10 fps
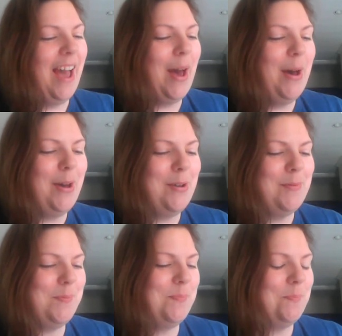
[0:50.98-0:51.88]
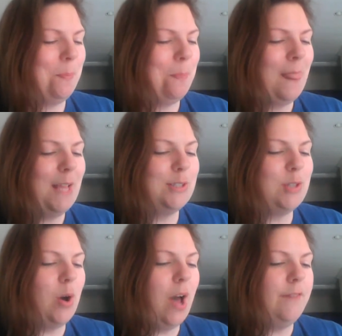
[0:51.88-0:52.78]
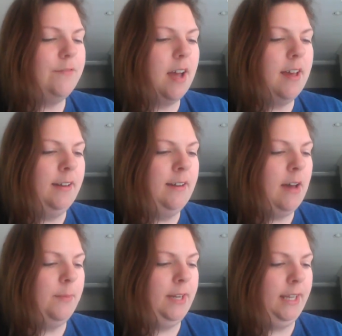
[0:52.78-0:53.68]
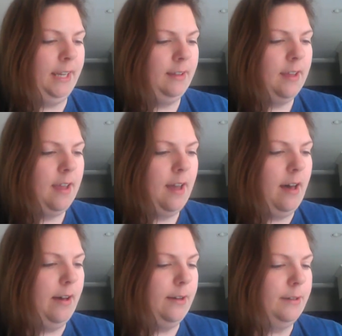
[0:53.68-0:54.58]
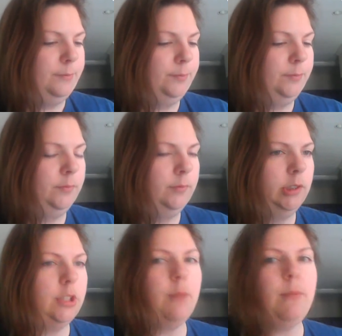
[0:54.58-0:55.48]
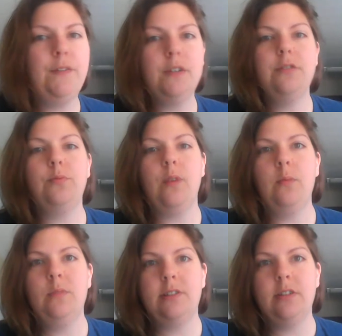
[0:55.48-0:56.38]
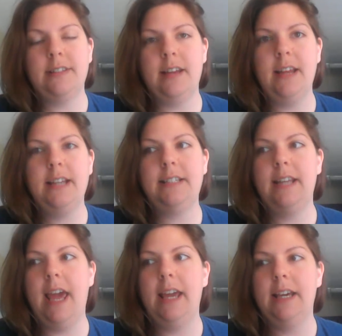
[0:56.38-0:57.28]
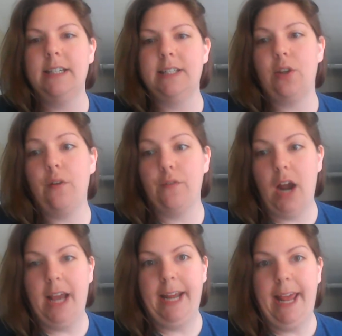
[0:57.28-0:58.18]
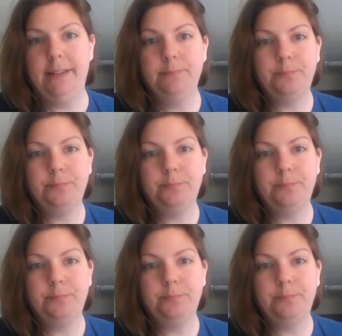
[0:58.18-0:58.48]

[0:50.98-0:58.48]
um, so I've done how many? Um, so my first run was on Sunday. Today is Friday,